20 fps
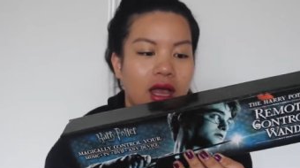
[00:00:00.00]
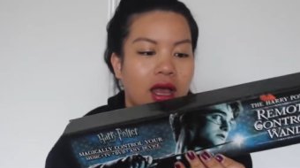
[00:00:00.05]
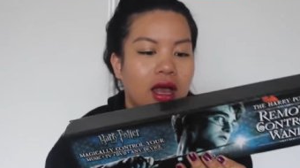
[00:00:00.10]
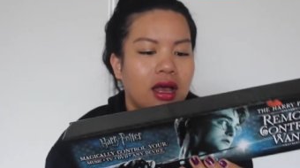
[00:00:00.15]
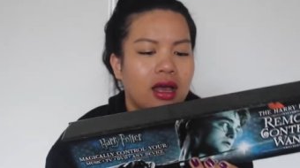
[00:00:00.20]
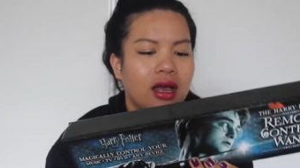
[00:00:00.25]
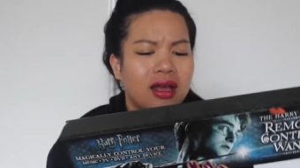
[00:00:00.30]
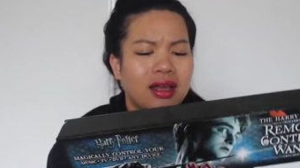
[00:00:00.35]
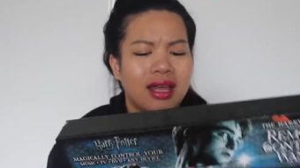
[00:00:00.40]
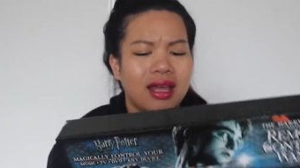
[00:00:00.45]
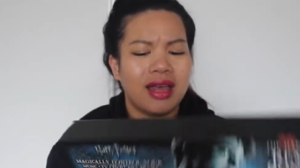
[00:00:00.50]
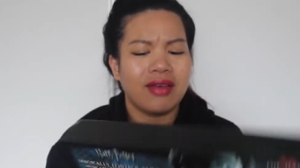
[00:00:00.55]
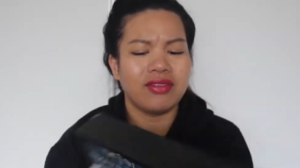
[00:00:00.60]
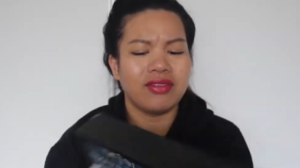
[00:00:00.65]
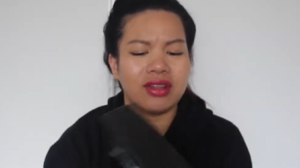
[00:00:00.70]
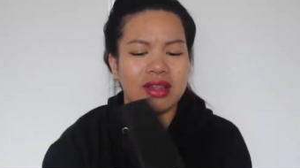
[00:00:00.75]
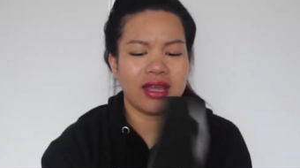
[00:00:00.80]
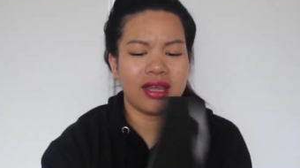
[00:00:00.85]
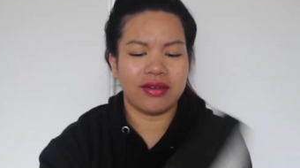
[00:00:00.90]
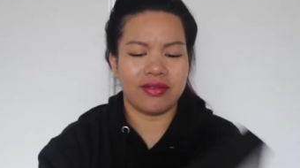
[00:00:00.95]
Uh, I have
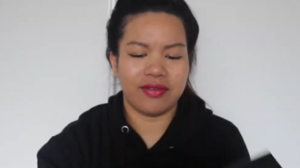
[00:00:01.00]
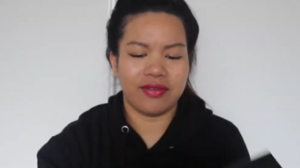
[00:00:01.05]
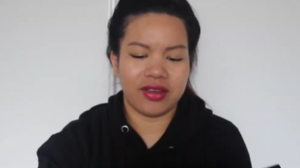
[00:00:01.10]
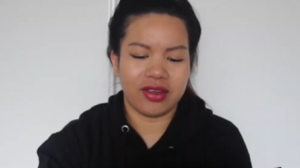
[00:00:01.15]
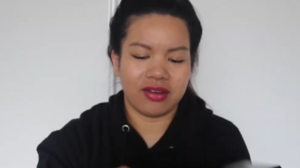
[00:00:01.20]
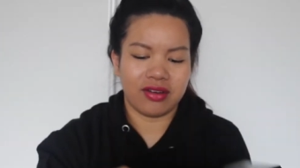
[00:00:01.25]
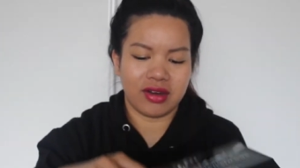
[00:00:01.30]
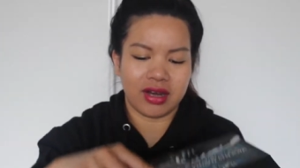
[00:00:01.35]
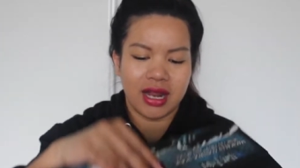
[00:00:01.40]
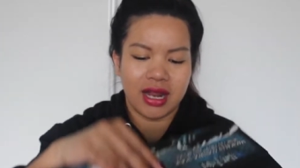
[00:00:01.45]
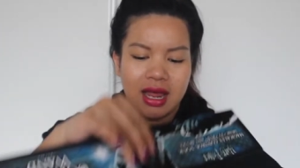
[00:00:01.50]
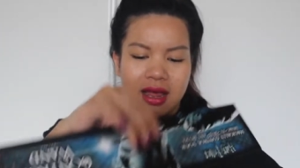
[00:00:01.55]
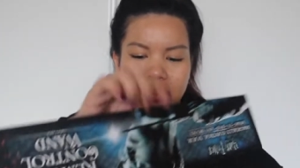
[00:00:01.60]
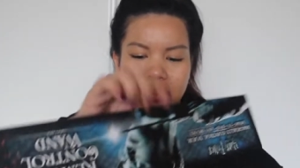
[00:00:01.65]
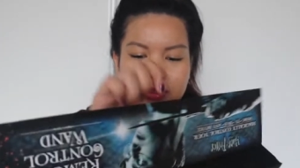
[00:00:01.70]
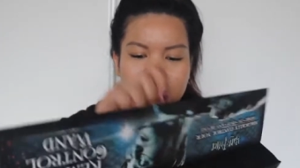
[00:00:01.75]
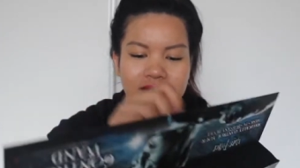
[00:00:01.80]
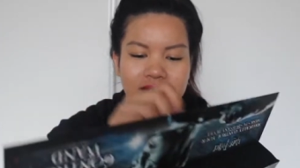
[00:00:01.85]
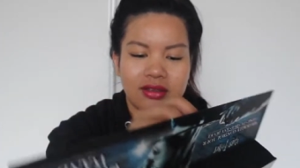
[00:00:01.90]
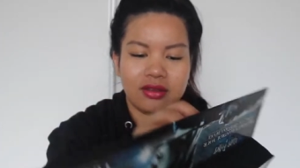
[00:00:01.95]
to like figure it
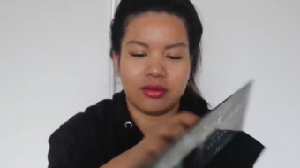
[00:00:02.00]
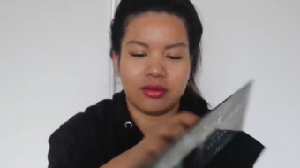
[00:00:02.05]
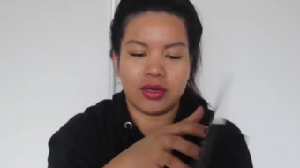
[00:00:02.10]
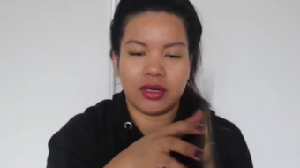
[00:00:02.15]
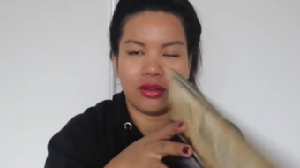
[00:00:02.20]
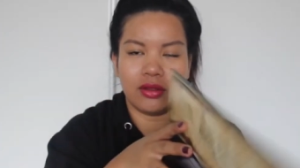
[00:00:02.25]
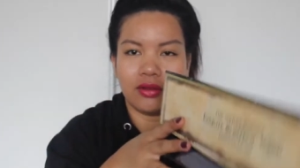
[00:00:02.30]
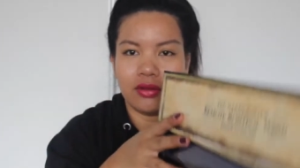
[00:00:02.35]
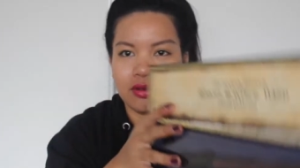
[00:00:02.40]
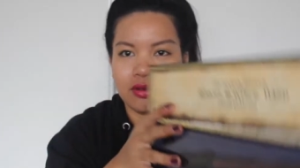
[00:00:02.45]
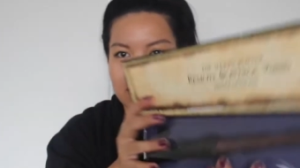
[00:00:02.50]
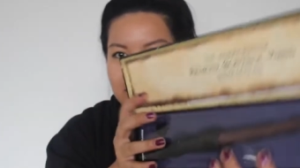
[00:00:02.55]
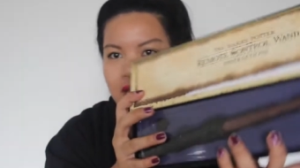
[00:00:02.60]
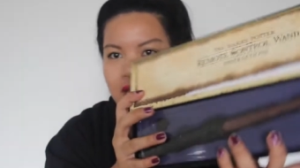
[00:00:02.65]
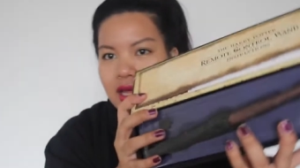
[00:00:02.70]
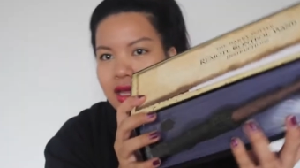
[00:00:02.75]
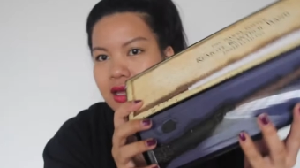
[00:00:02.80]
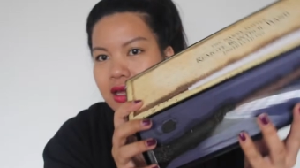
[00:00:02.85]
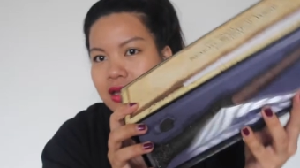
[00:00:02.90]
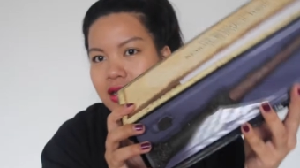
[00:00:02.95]
out. This is what it looks
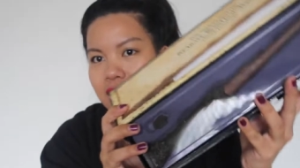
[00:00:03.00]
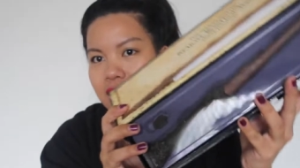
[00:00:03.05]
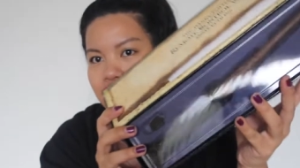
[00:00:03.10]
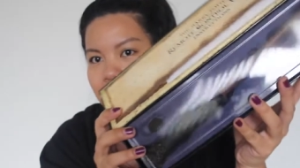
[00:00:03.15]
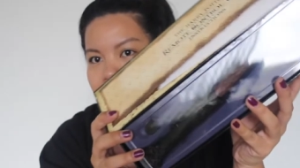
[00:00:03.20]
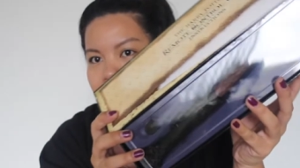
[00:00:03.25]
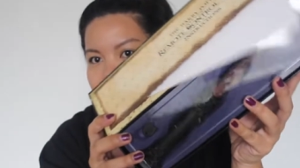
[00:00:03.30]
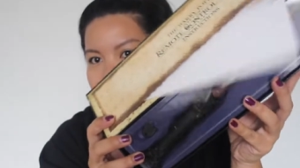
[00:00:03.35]
like.